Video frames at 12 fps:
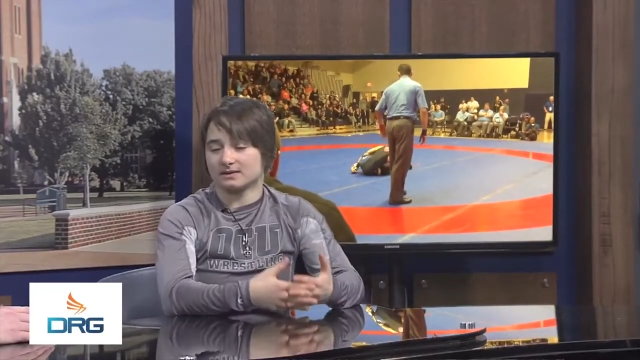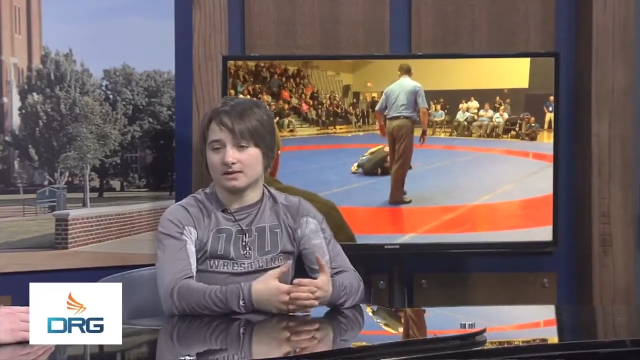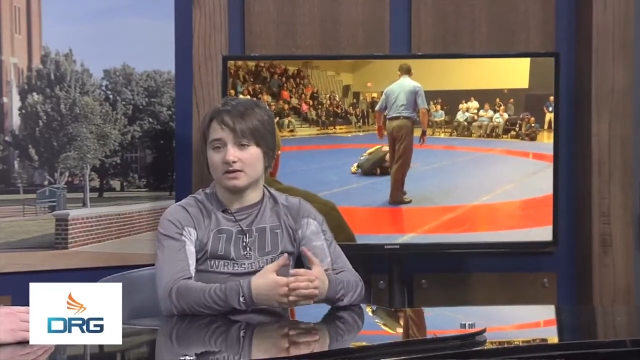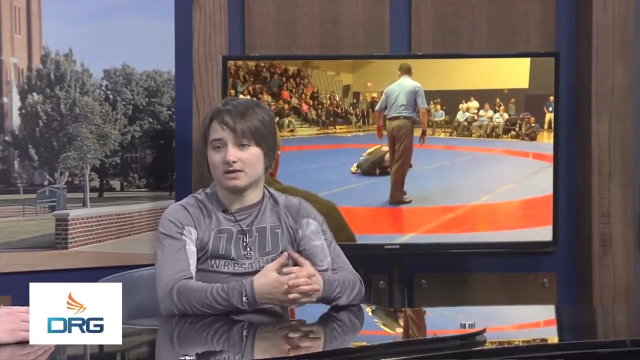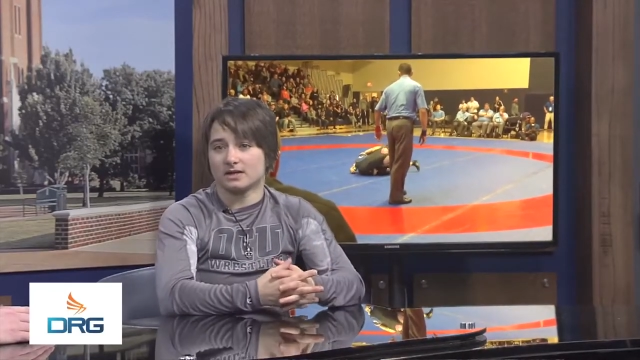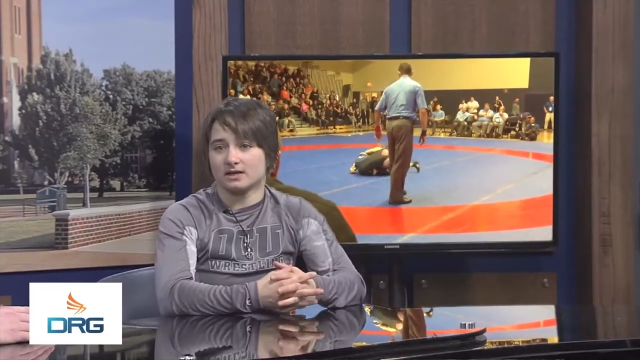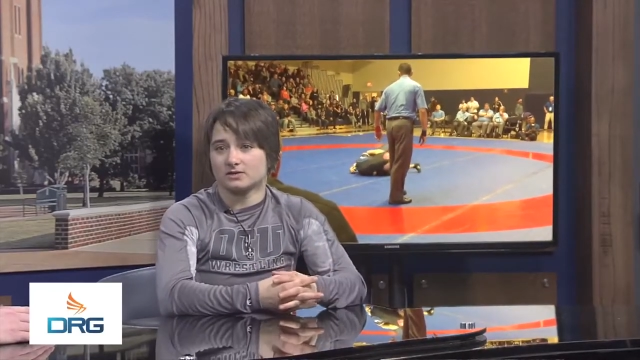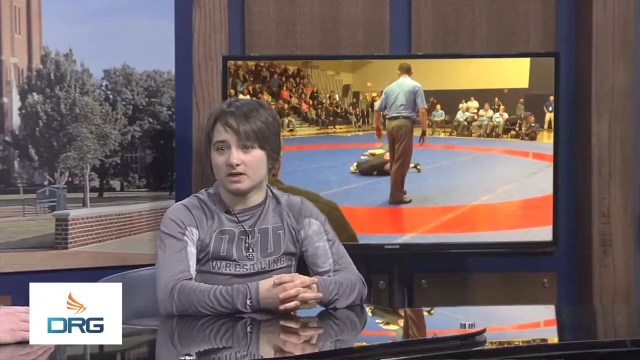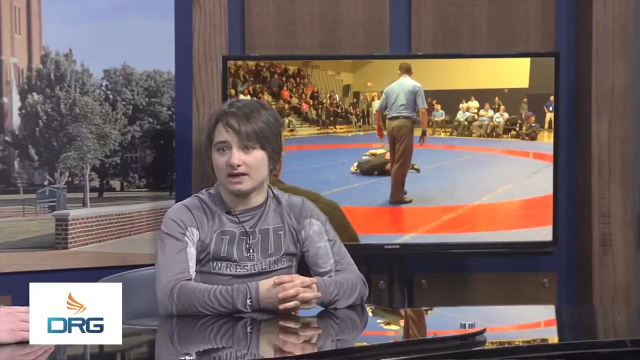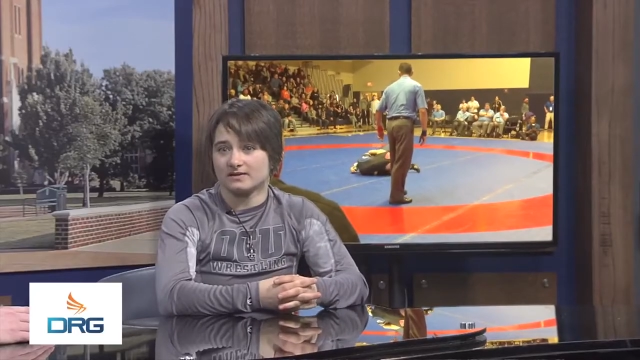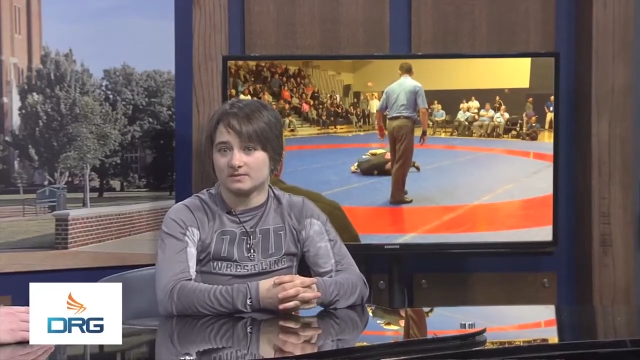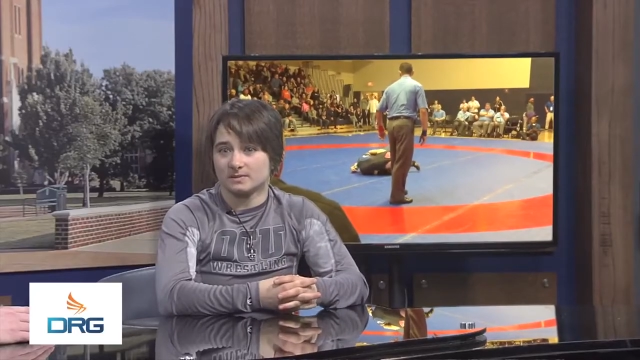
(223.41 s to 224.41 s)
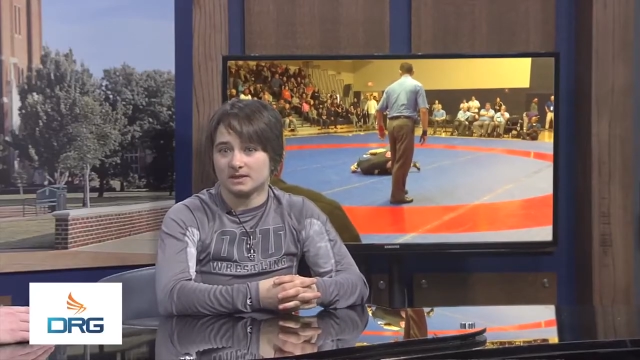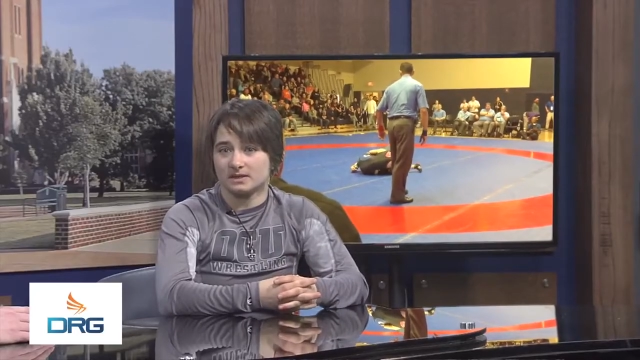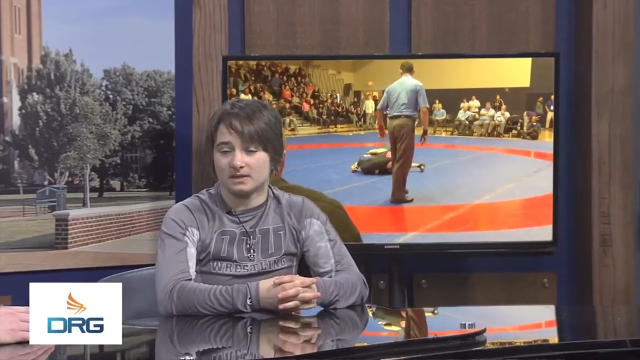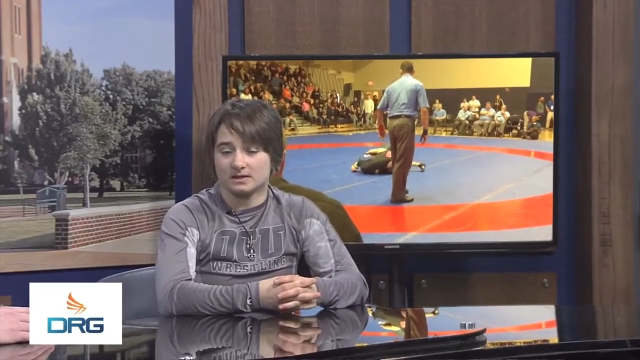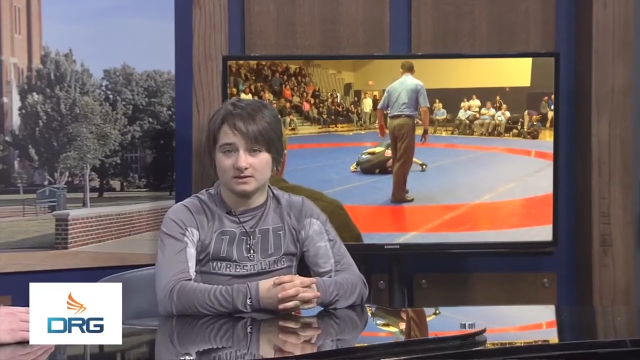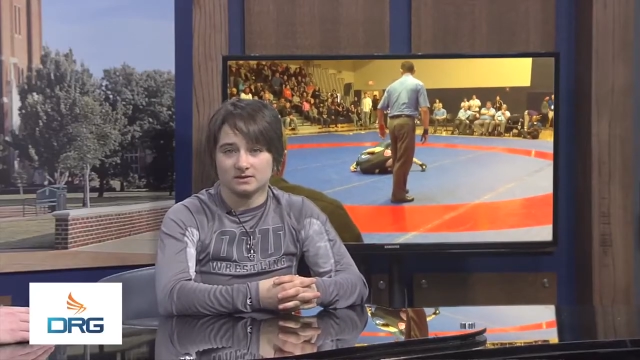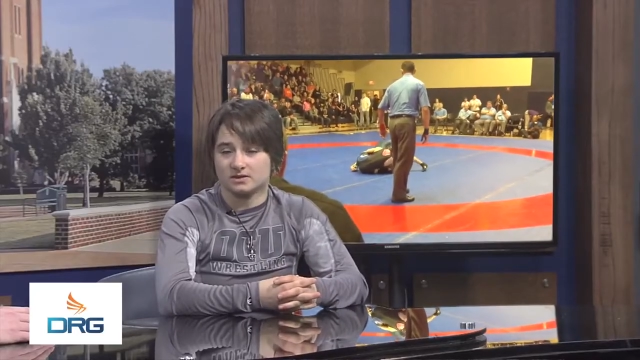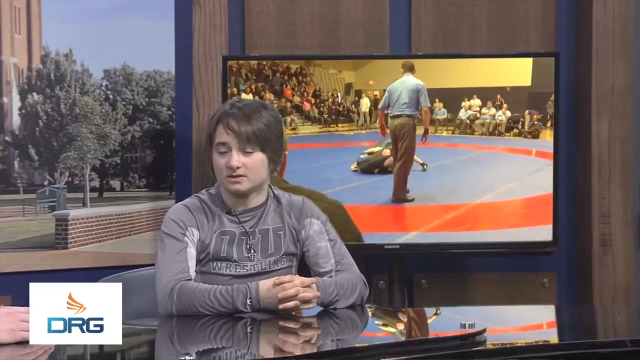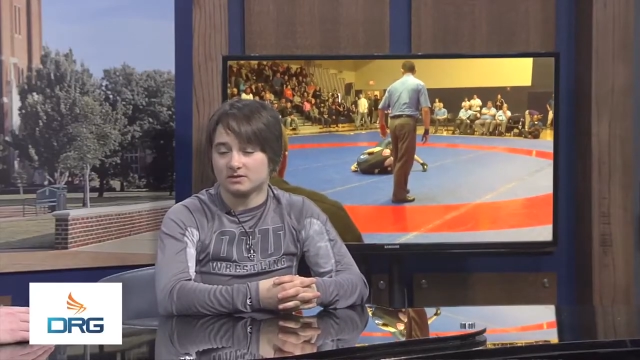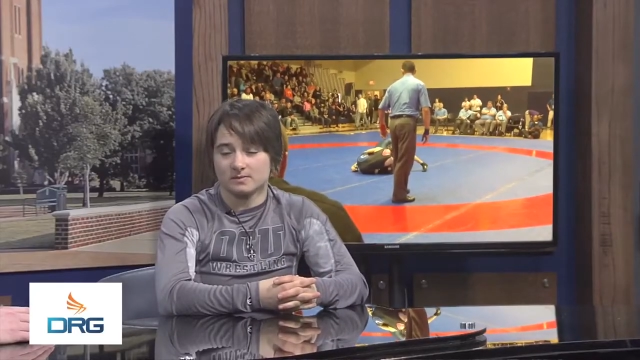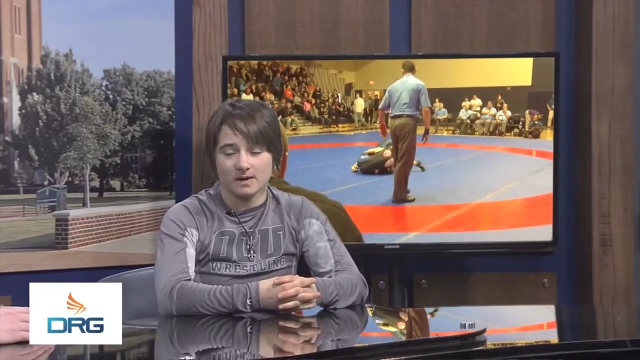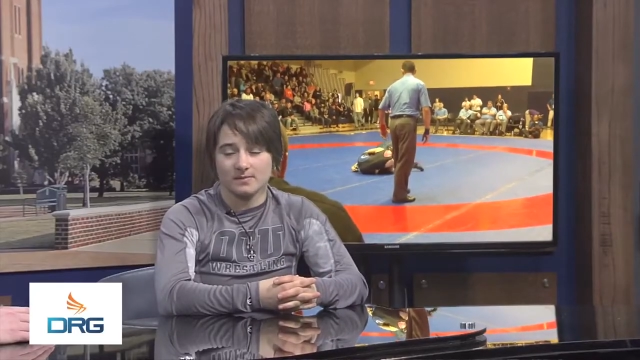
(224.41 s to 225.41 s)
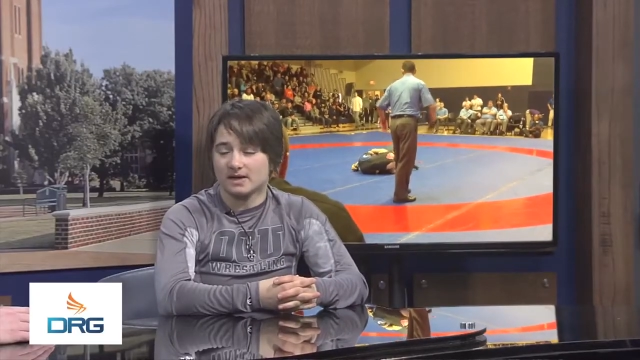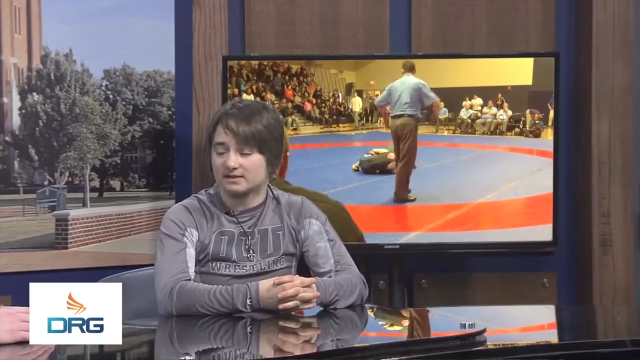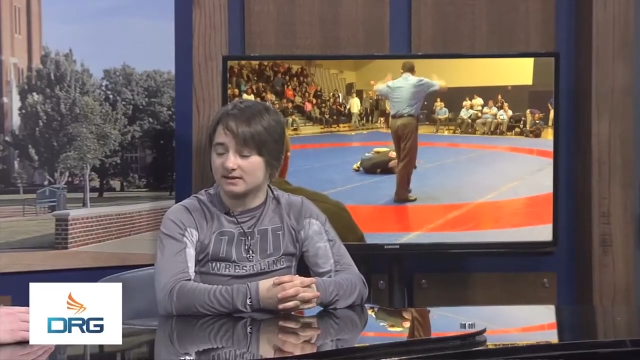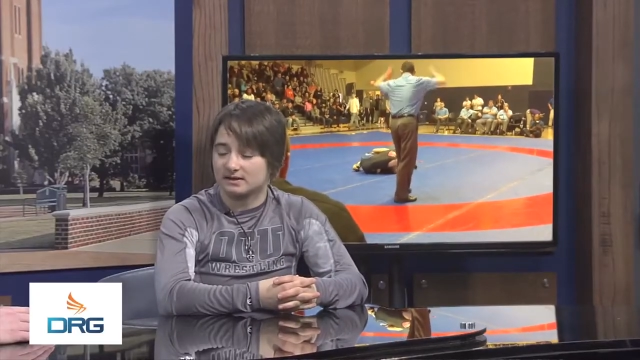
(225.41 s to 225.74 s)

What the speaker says: you know, it drives me to just do my best